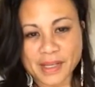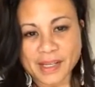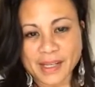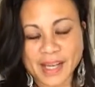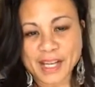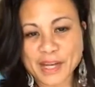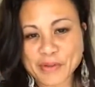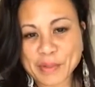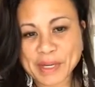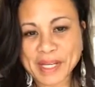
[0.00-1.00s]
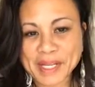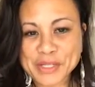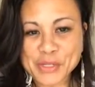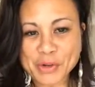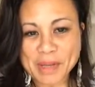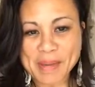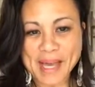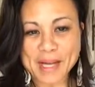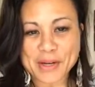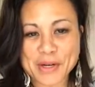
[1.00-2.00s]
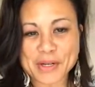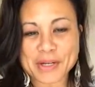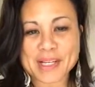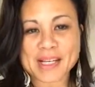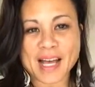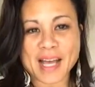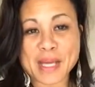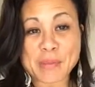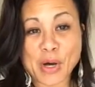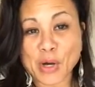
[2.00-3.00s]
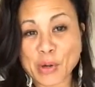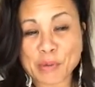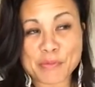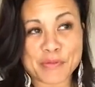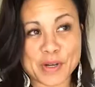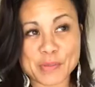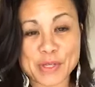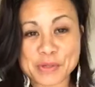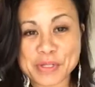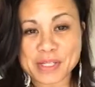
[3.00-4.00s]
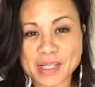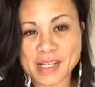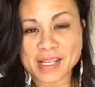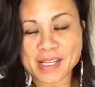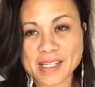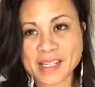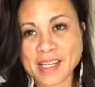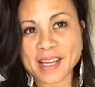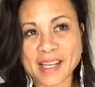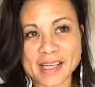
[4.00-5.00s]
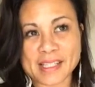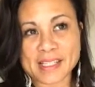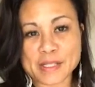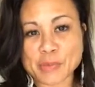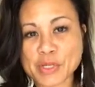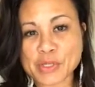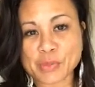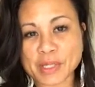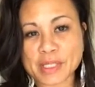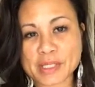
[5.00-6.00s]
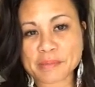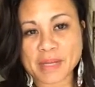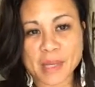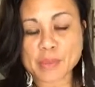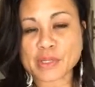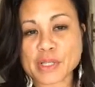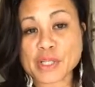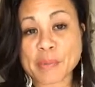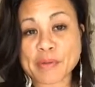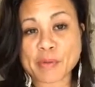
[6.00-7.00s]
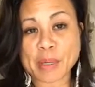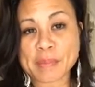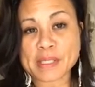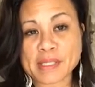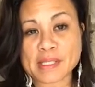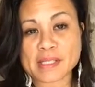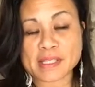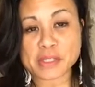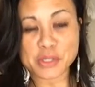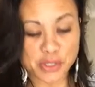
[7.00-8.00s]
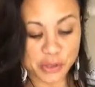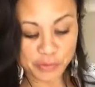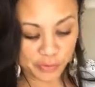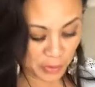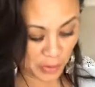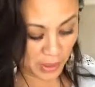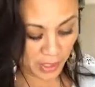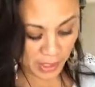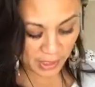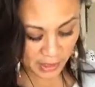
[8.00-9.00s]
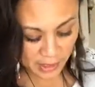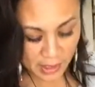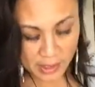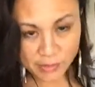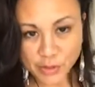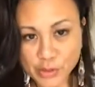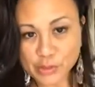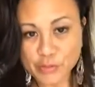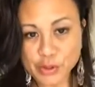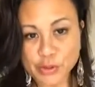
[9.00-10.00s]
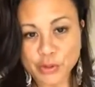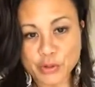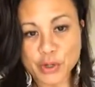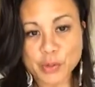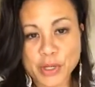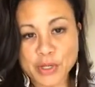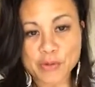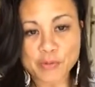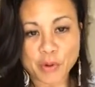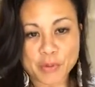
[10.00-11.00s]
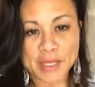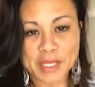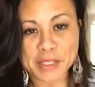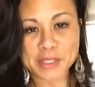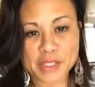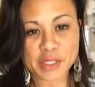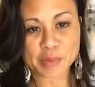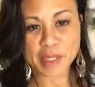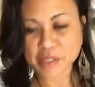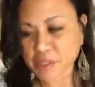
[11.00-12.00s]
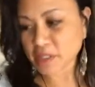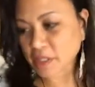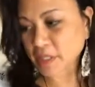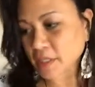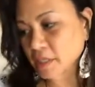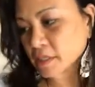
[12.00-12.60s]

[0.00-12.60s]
Hey everybody, it's Joy Packard. I am home from Utah and we just went Amazon shopping for my business. It is Q4. For those of you who don't know what Q4 means, it's basically